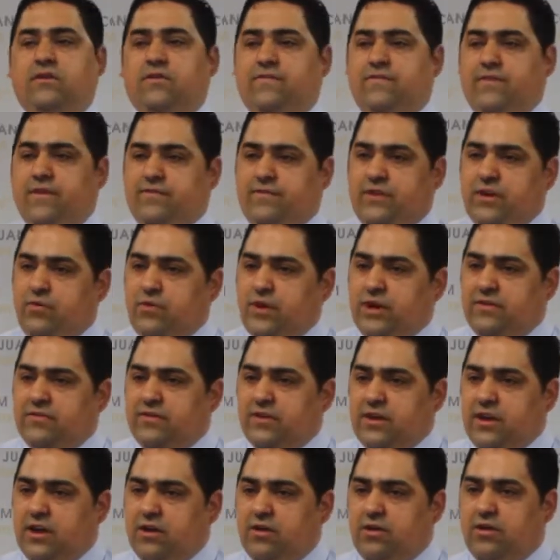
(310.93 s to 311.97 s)
50 weeks
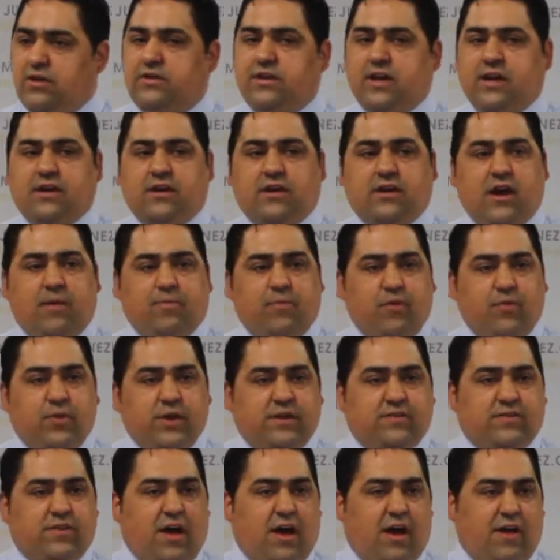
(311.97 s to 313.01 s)
a year. You take a couple
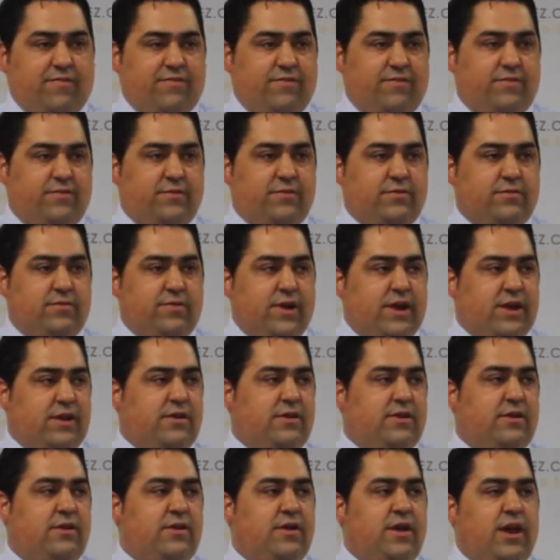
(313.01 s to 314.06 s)
weeks off, right?
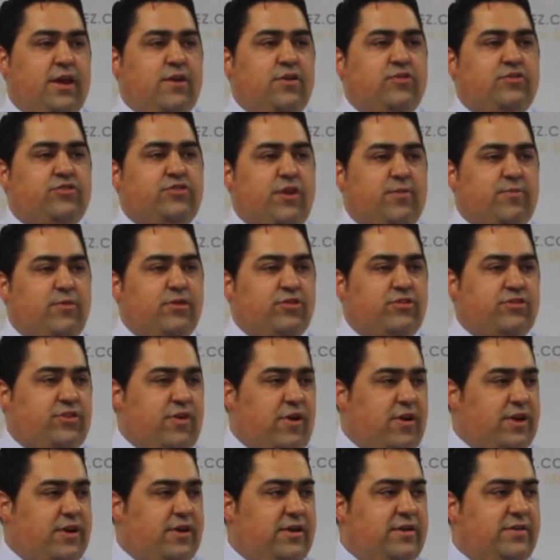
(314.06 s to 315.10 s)
I know summer has
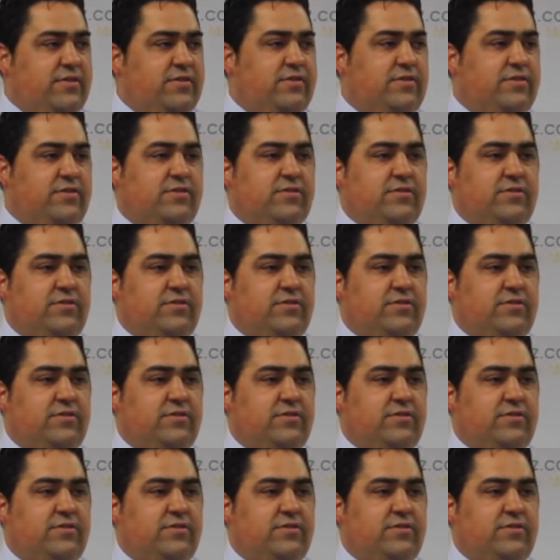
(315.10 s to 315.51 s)
started and,